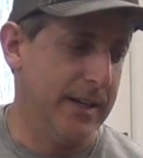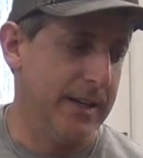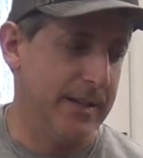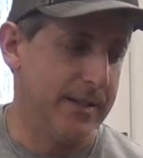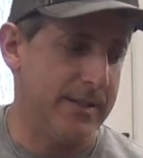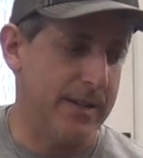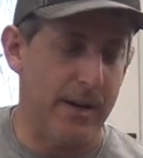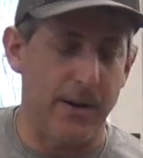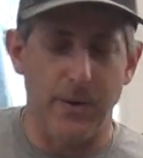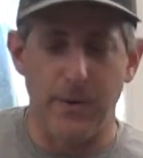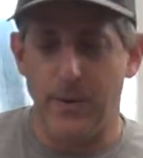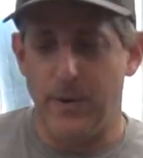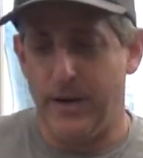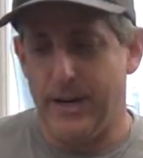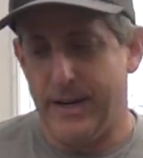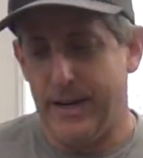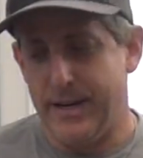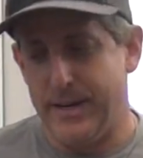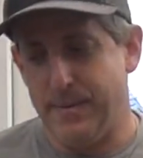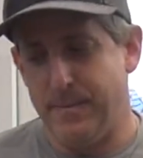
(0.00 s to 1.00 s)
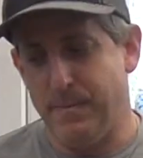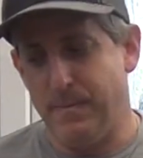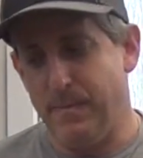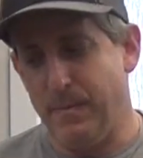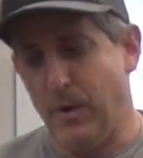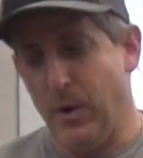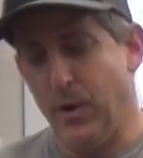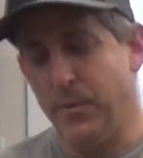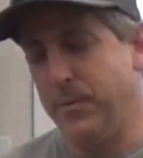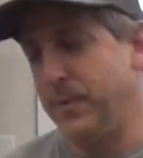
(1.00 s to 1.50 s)
so
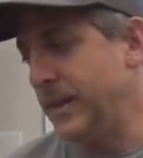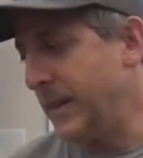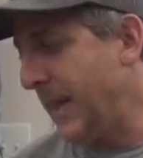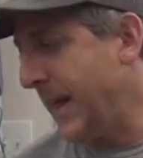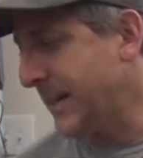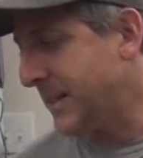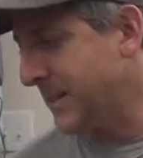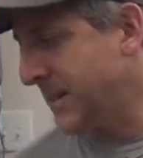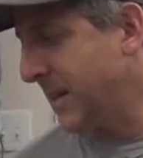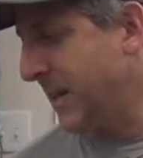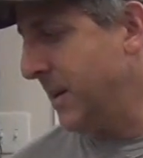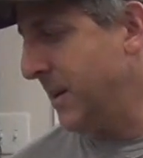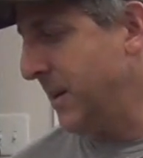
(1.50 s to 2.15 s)
hopefully that's going